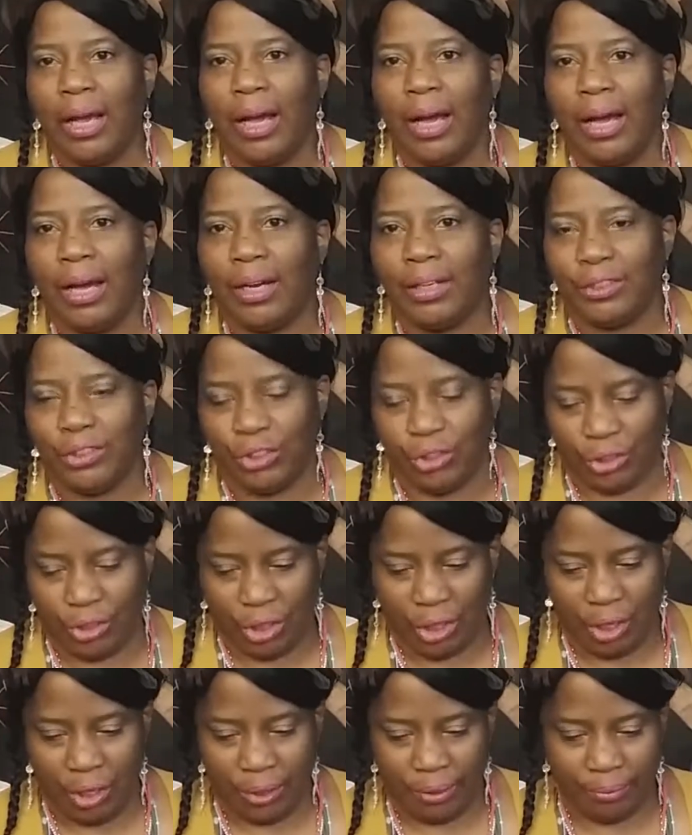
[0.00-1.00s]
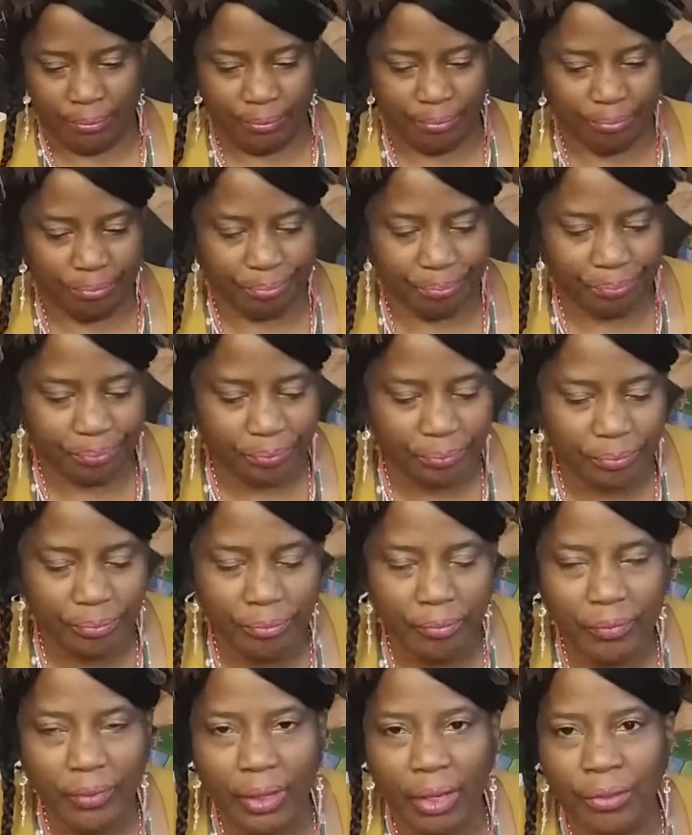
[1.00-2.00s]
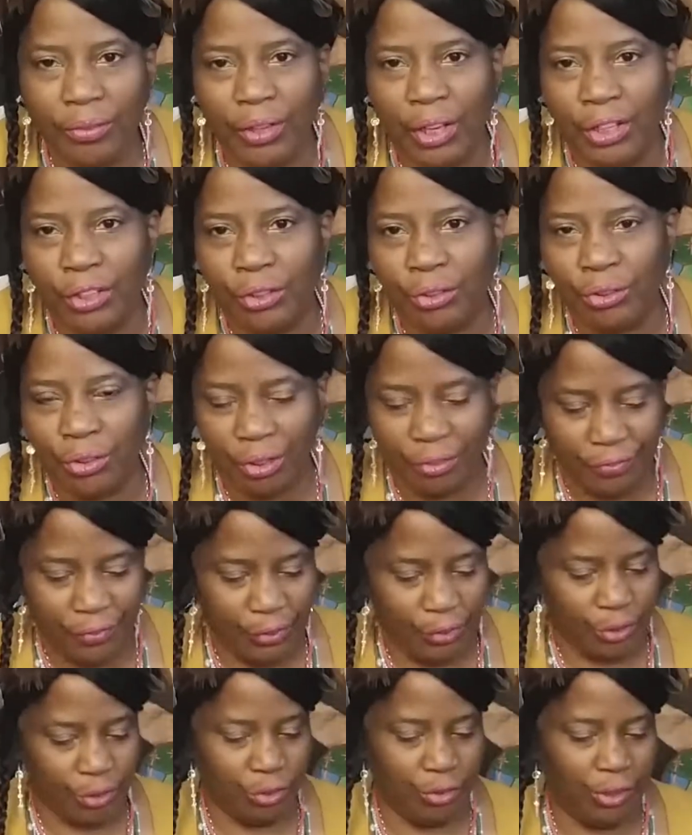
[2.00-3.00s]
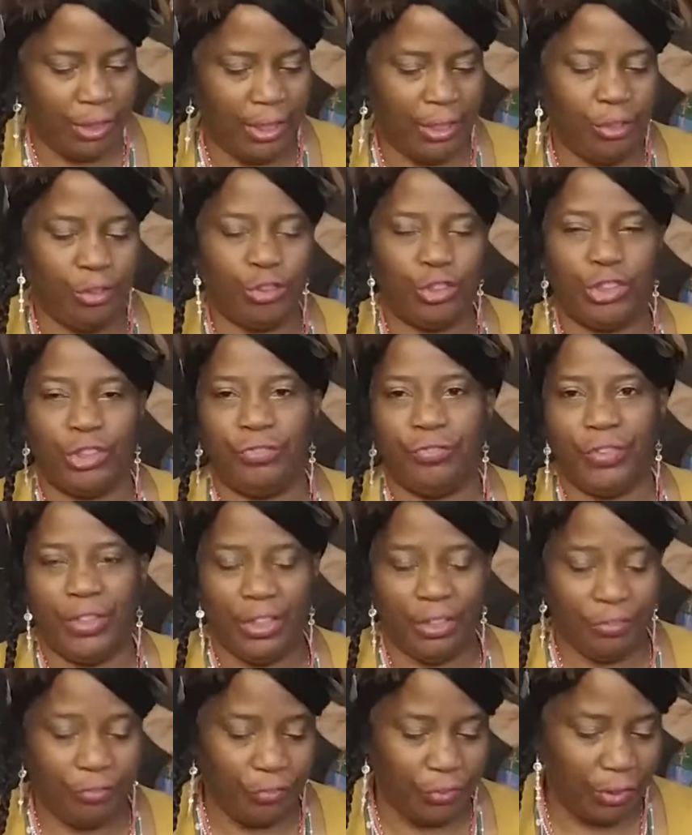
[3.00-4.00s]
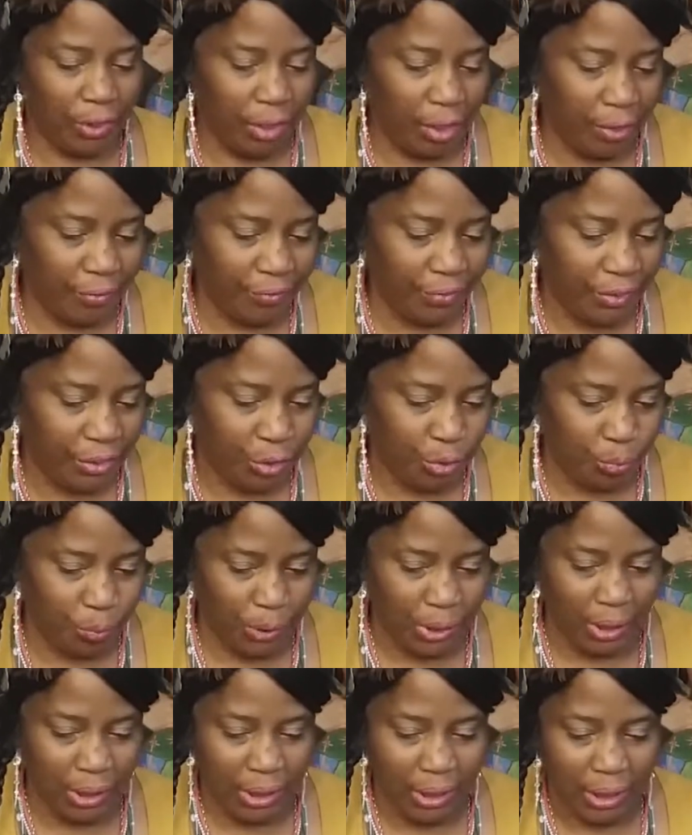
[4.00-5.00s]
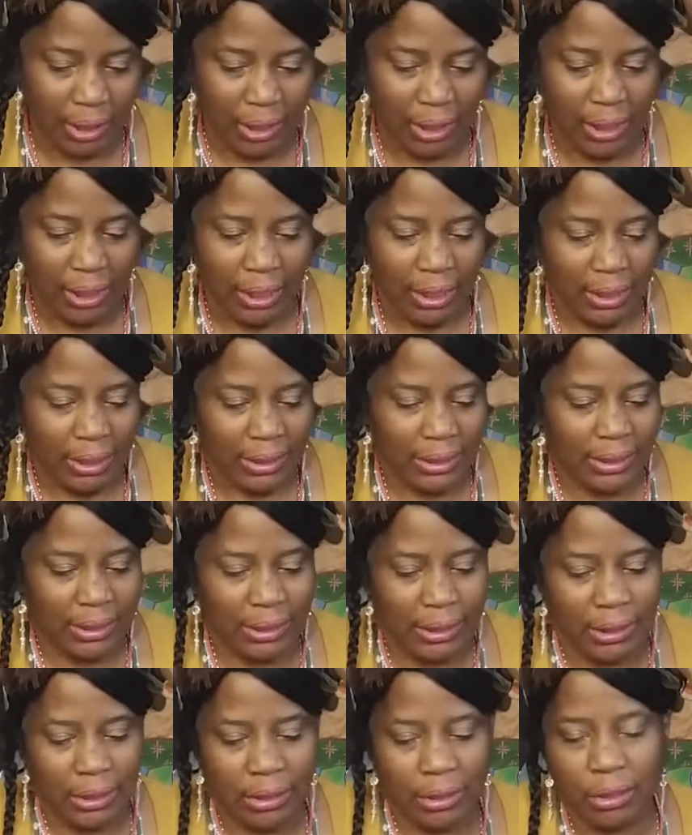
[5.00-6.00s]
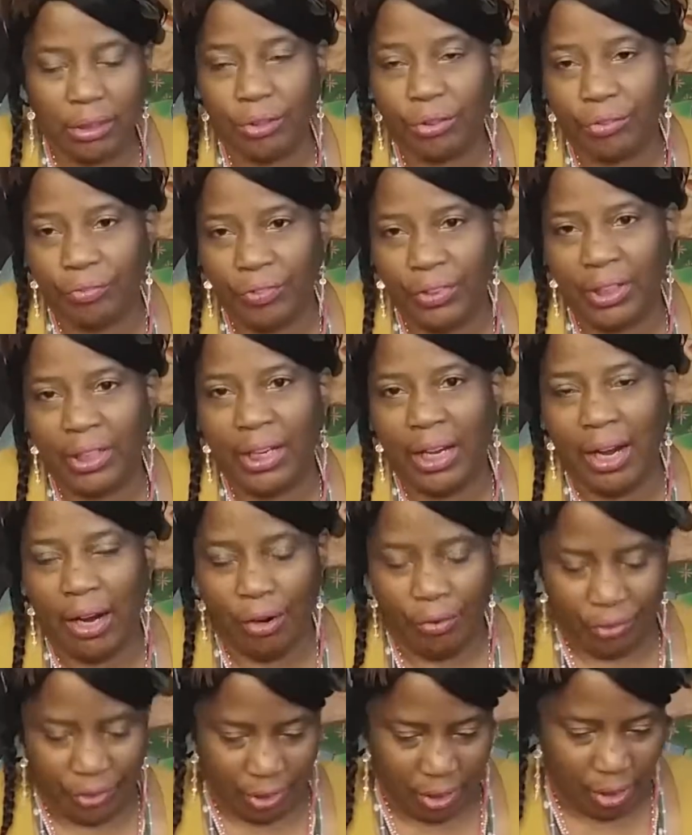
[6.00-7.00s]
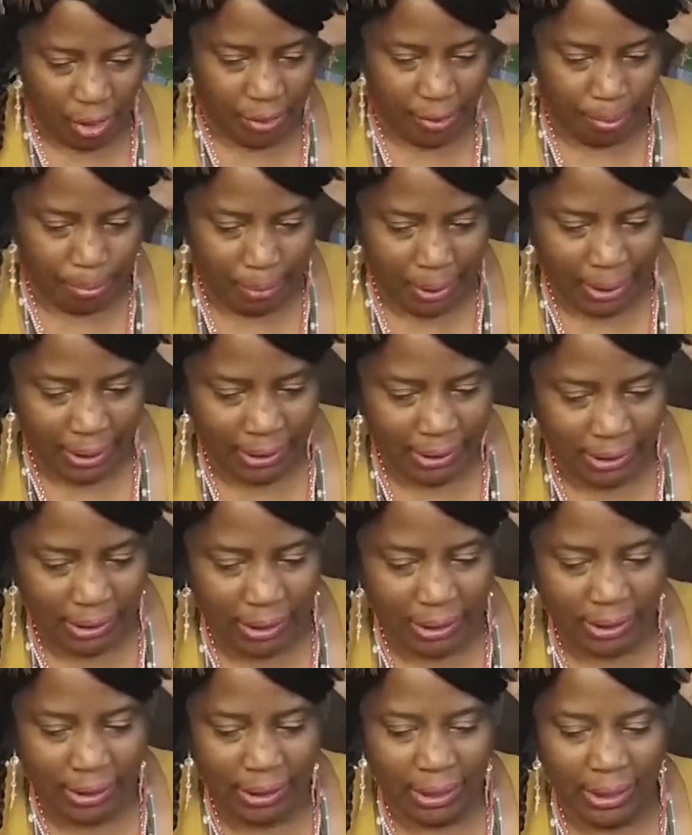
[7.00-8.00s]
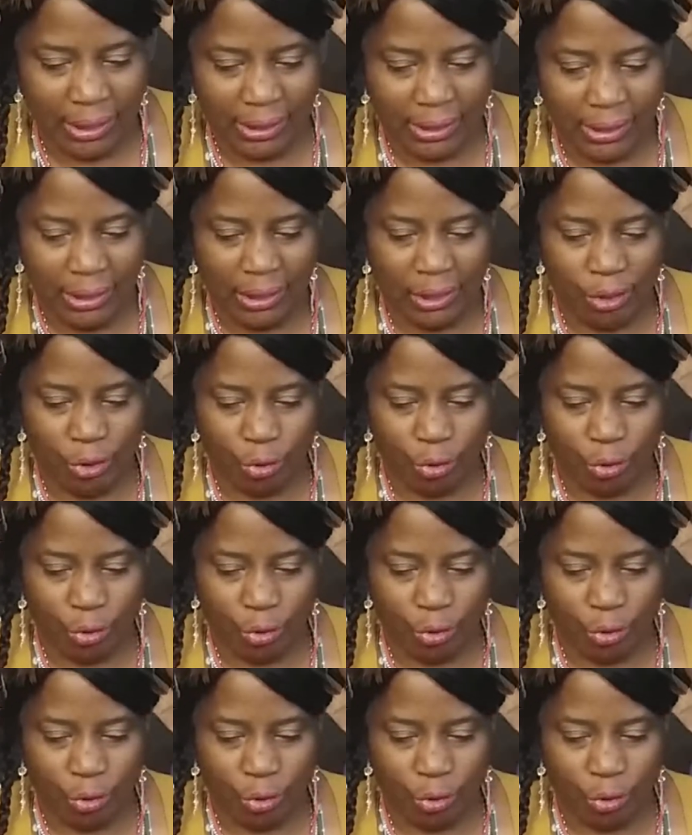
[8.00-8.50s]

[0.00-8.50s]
Ashe. The Universal Energy Reading for love this week sees three Cowrie on the mat and Ezili